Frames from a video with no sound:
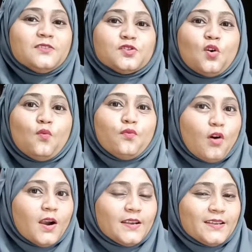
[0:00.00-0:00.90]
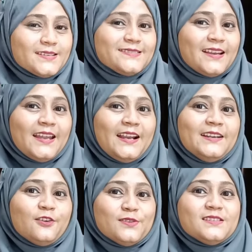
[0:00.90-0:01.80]
So what is the
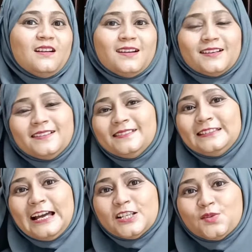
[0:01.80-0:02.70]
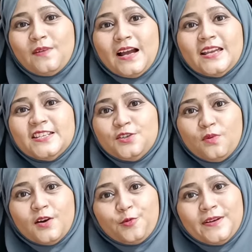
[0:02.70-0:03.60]
end result? That's why
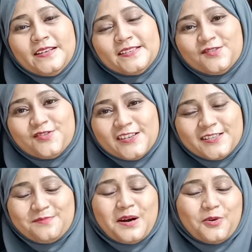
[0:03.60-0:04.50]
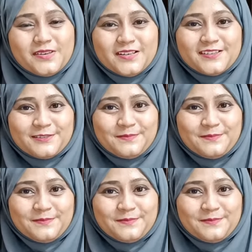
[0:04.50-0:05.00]
you are really serious about it.